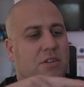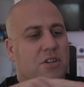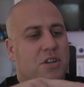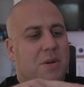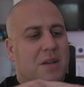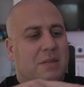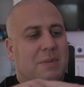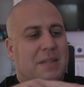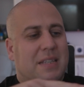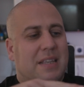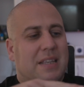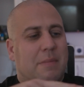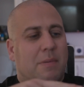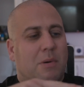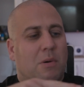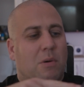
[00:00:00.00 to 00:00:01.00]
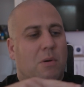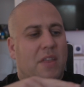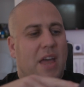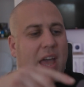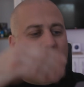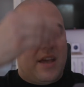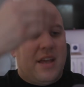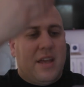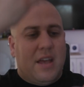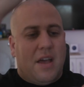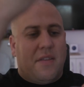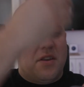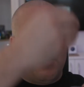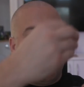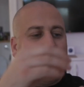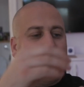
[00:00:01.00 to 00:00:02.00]
USB-C port there, and then
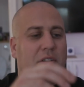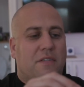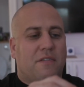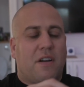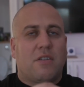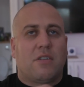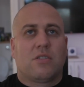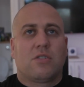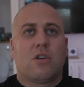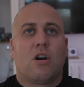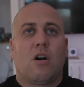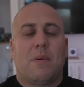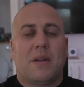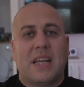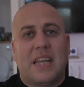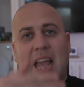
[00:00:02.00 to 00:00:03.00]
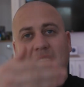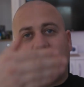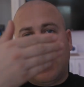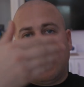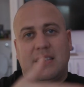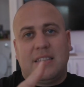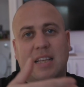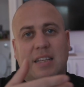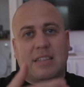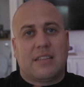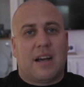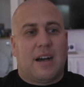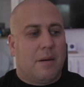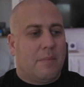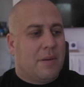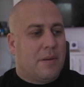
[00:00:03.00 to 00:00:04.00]
you put your phone on top, and again, it sits
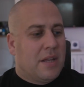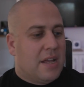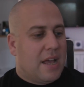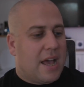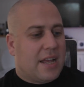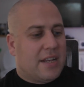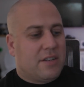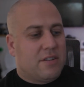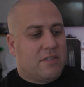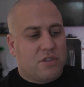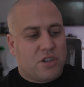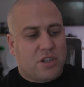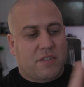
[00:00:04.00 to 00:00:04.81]
up and just